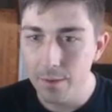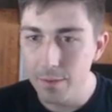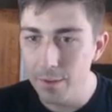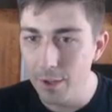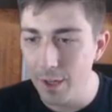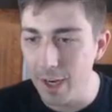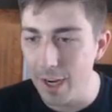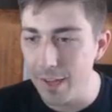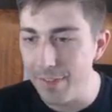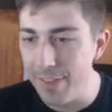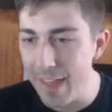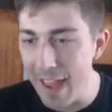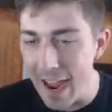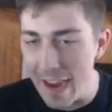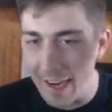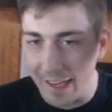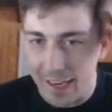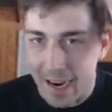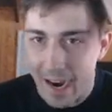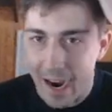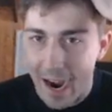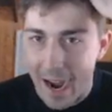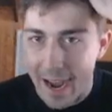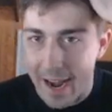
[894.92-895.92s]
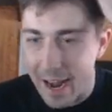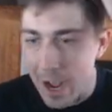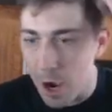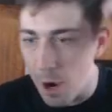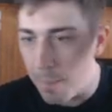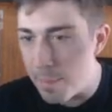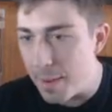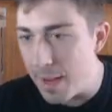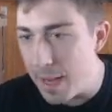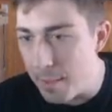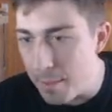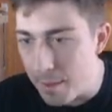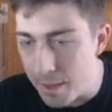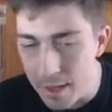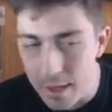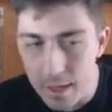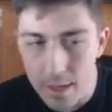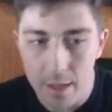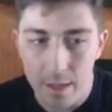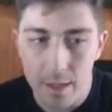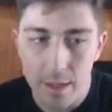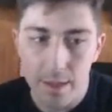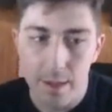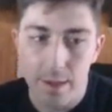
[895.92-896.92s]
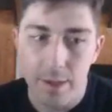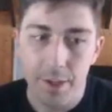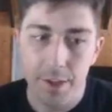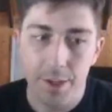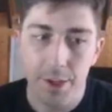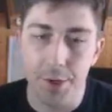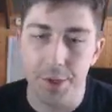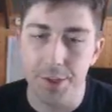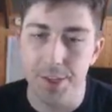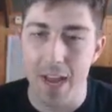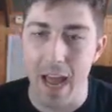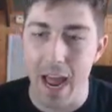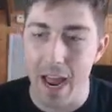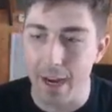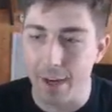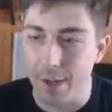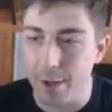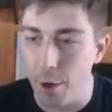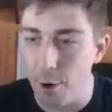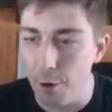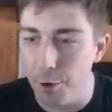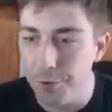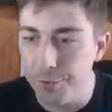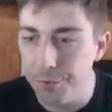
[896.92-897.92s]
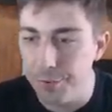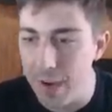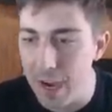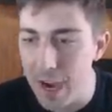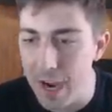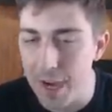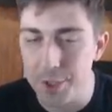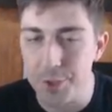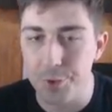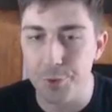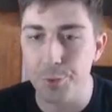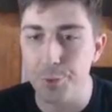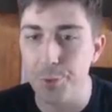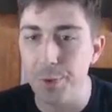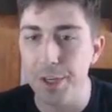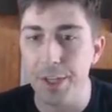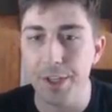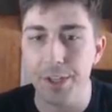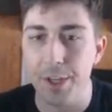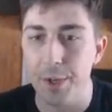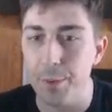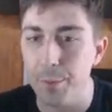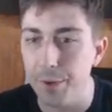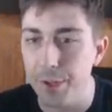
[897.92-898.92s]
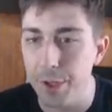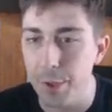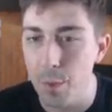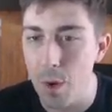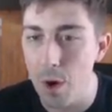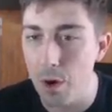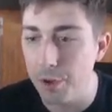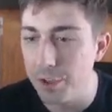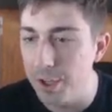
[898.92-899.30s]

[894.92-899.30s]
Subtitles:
Look at that hideout, baby. Using that Ghost Flash really, really well.